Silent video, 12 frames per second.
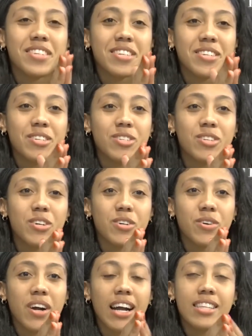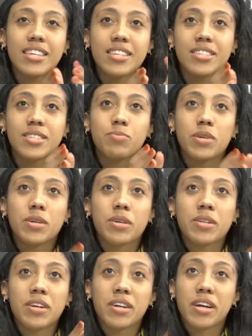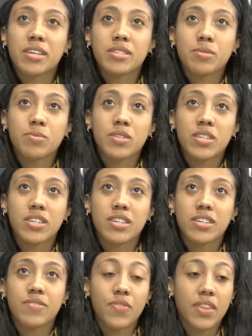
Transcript: so I think just being accustomed to,